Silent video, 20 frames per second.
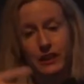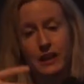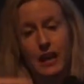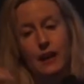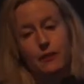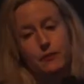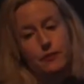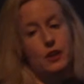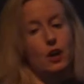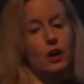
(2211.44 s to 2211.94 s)

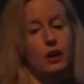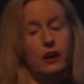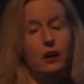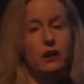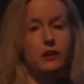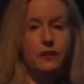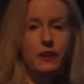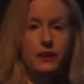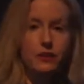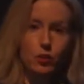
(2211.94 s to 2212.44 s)
left
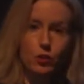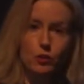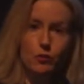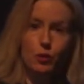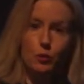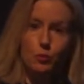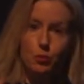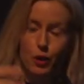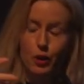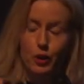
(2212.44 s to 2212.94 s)
Ireland. They sort of
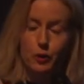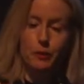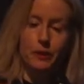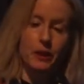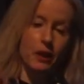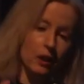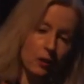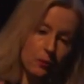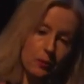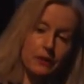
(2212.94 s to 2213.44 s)
were brought up in
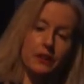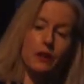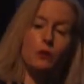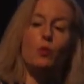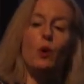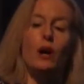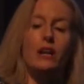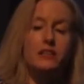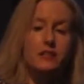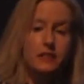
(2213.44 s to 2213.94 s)
Ireland, but they
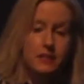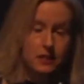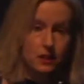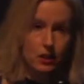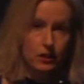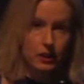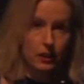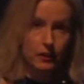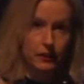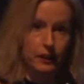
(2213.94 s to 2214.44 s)
went to
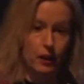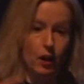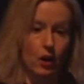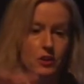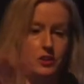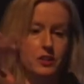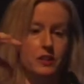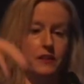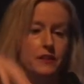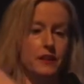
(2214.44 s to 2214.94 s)
study on the
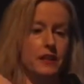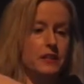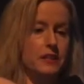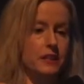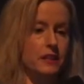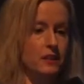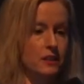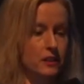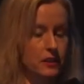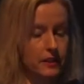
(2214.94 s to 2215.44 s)
continent. They
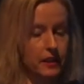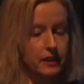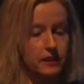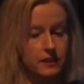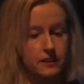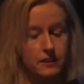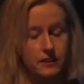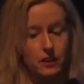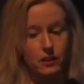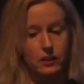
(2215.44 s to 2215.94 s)
didn't, they
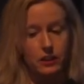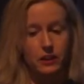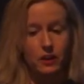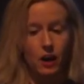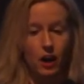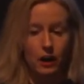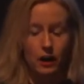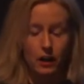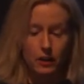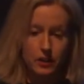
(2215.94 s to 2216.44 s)
didn't study in
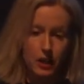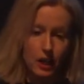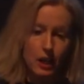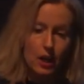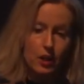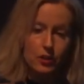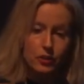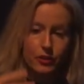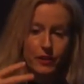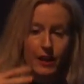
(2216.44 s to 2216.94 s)
Ireland.
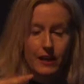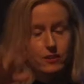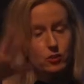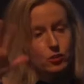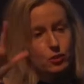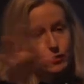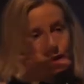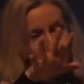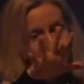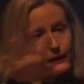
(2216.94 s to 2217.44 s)
So that's
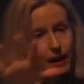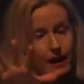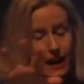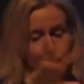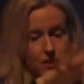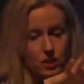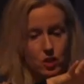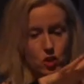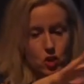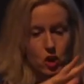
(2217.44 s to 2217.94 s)
sort of how I
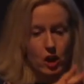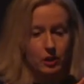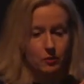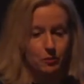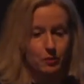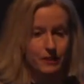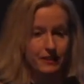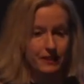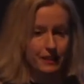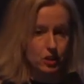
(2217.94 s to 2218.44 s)
had to try and
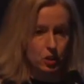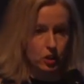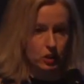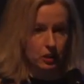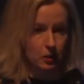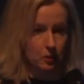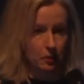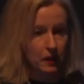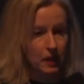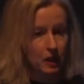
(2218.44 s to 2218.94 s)
position
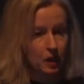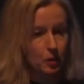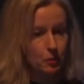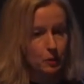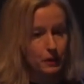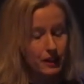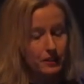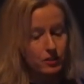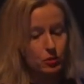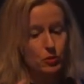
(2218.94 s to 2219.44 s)
them.
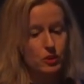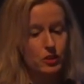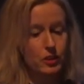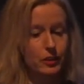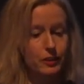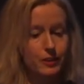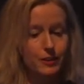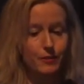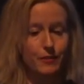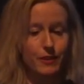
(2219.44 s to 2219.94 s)
But as a
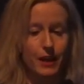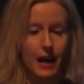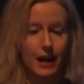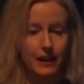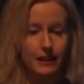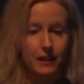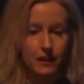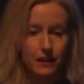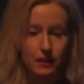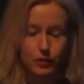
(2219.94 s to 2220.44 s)
result of
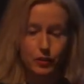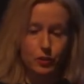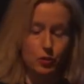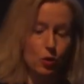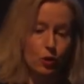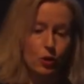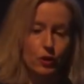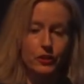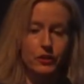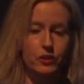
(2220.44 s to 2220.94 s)
that, through
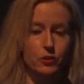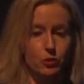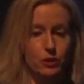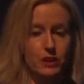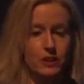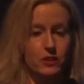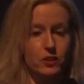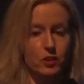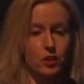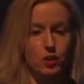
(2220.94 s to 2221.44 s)
all this
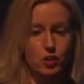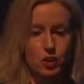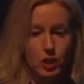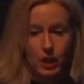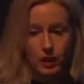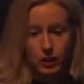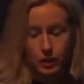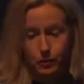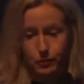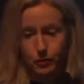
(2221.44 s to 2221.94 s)
research, you